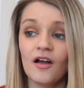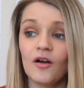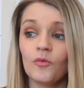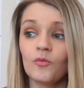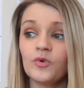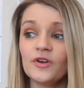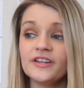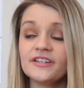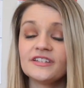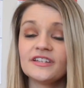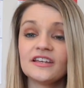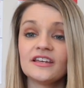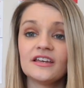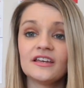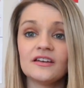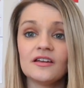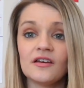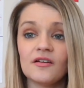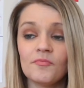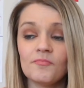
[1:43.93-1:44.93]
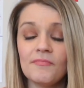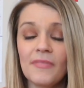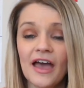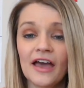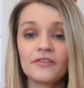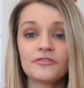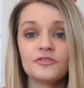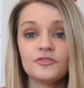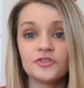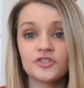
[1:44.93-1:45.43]
We did
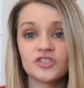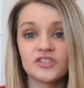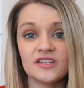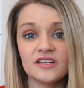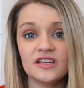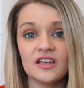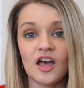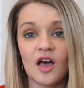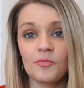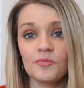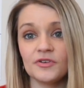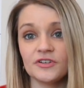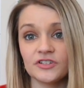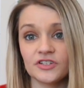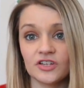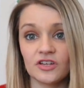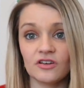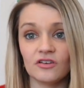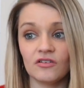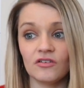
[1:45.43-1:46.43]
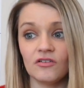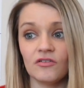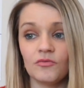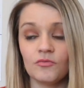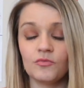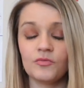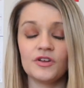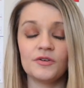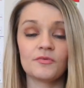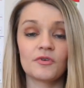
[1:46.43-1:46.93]
Math UC up
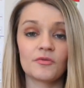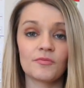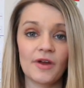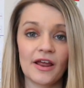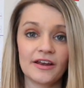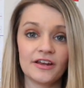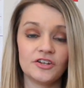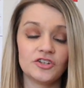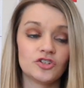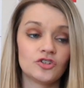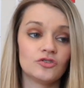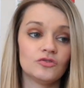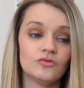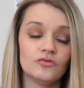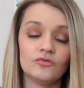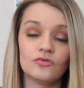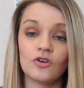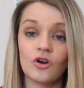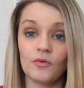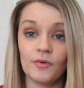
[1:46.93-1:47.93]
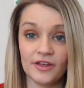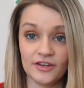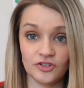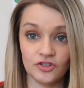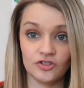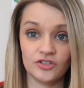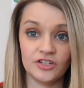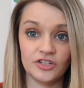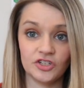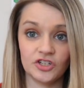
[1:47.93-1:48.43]
until we were ready to go
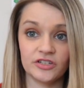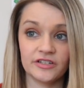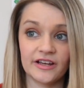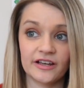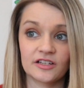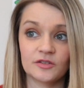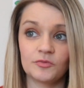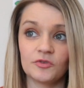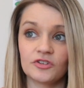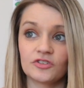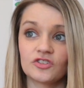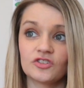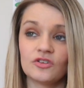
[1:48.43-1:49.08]
into teaching textbooks.